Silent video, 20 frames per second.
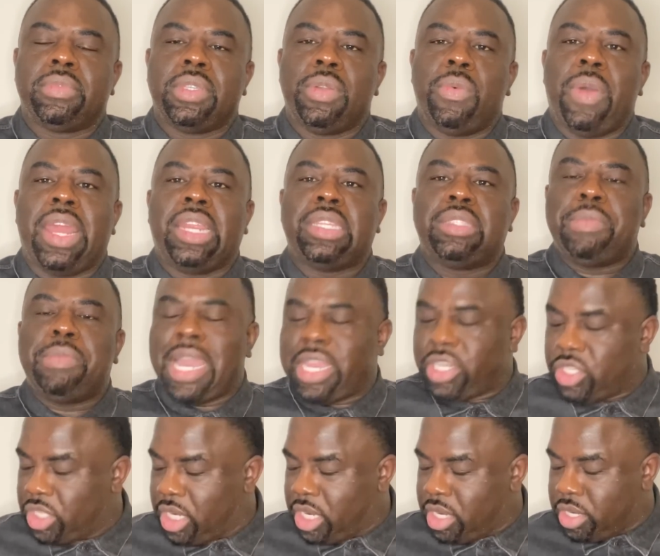Why does my
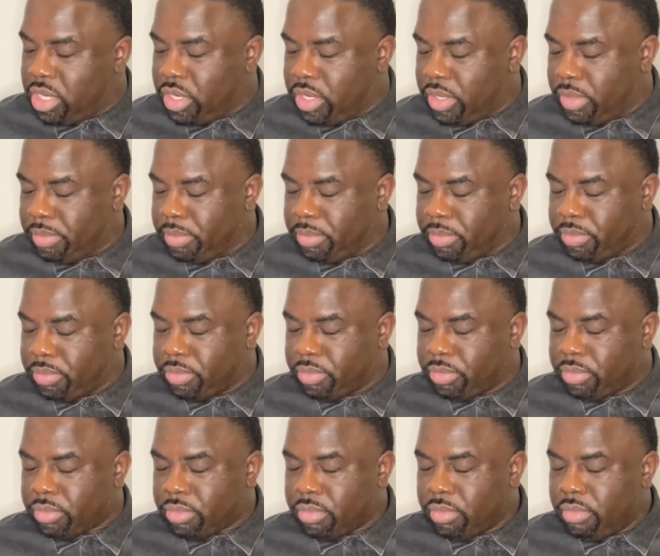gender
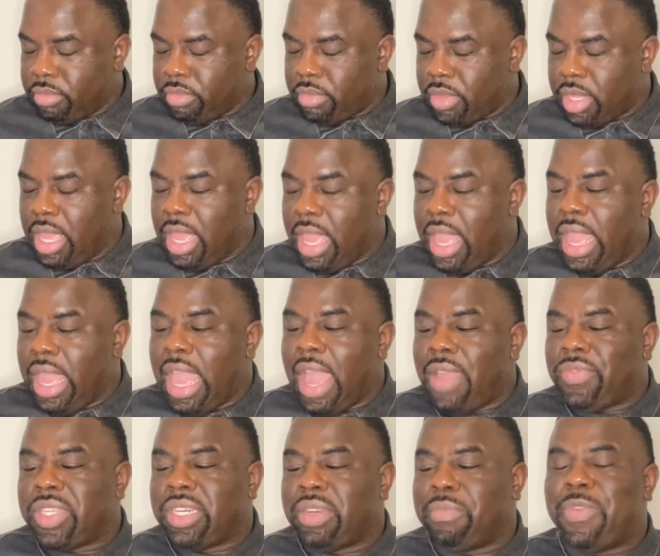
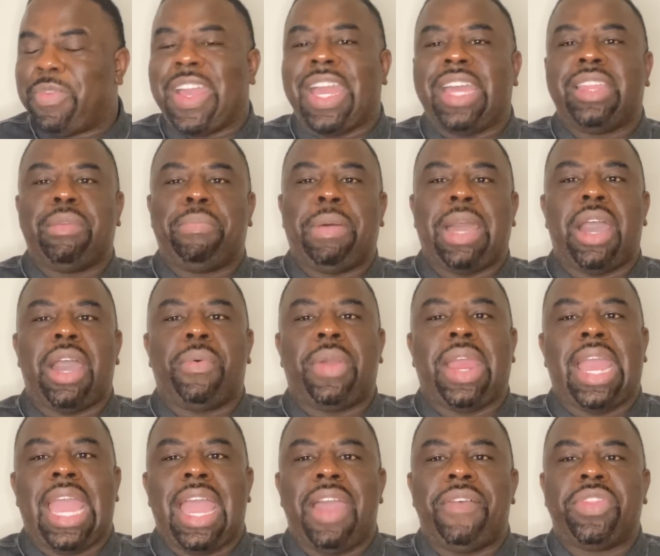have to define the power
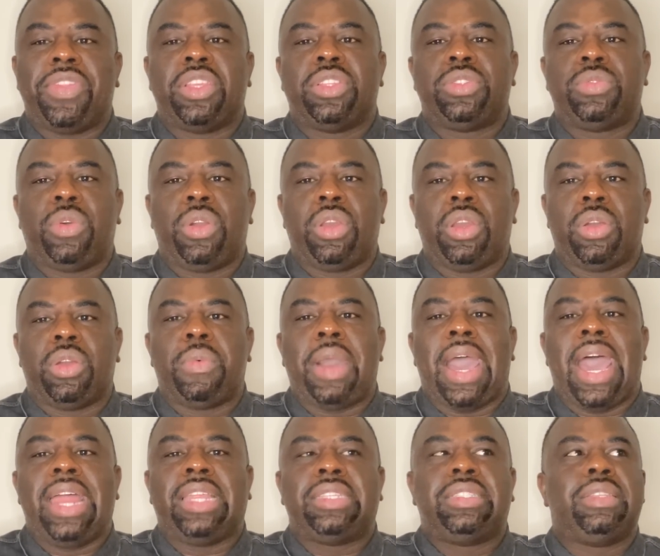I have in this world?
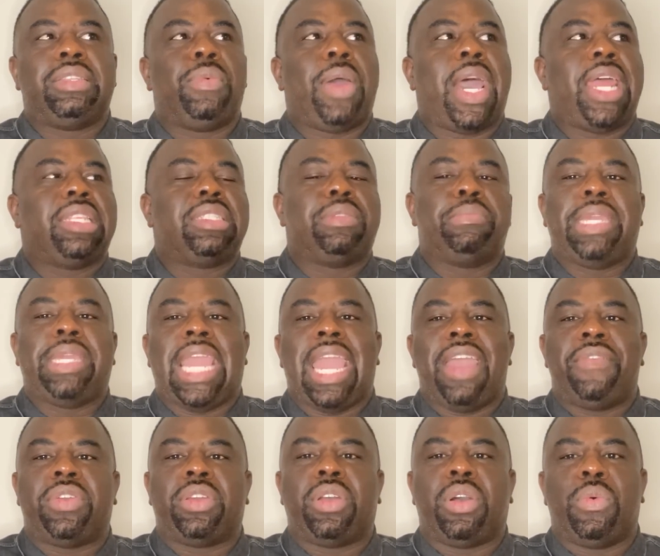Why does me
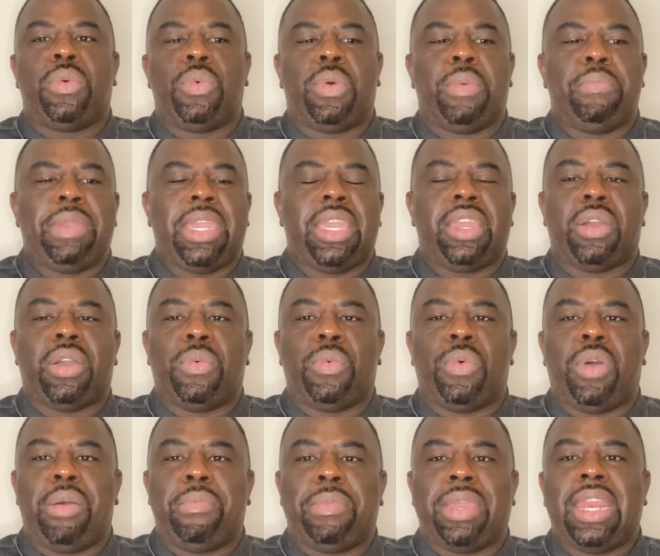being a
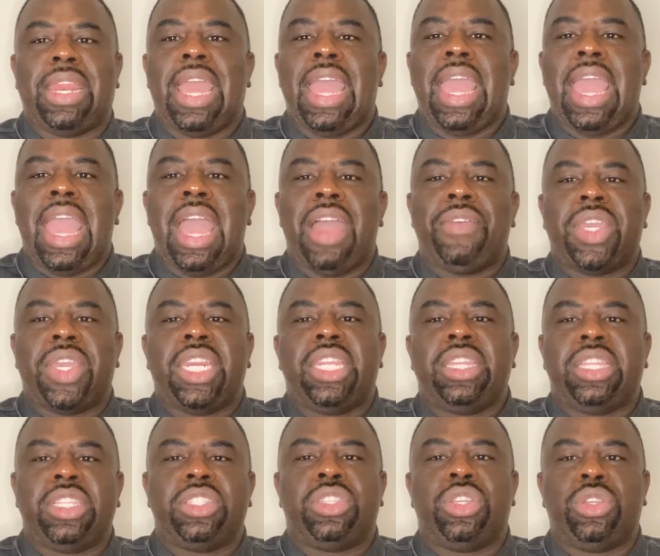woman have
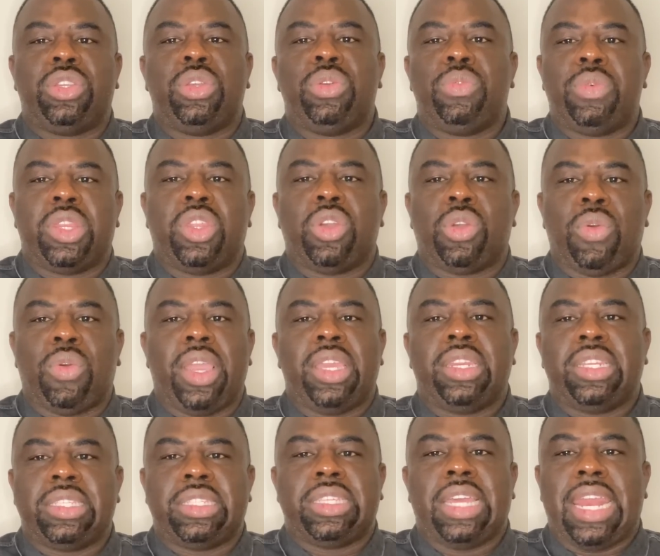anything to do with the
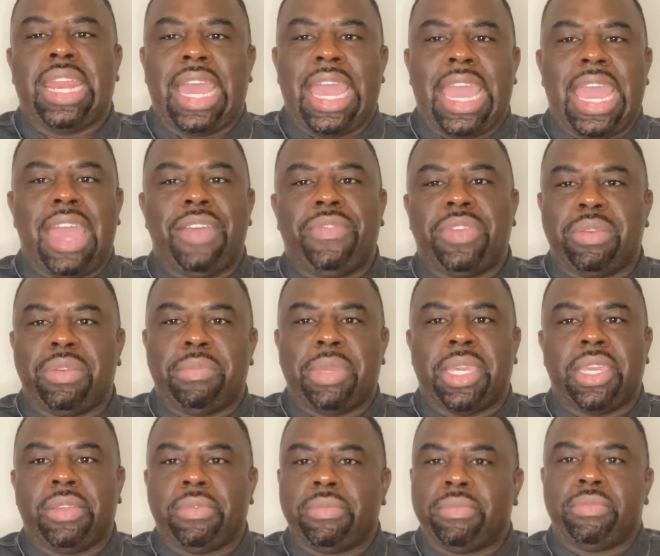greatness that I have in
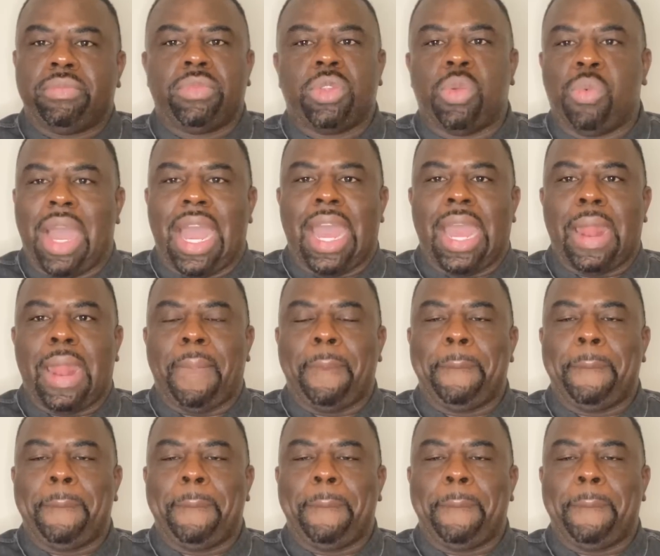me? Why?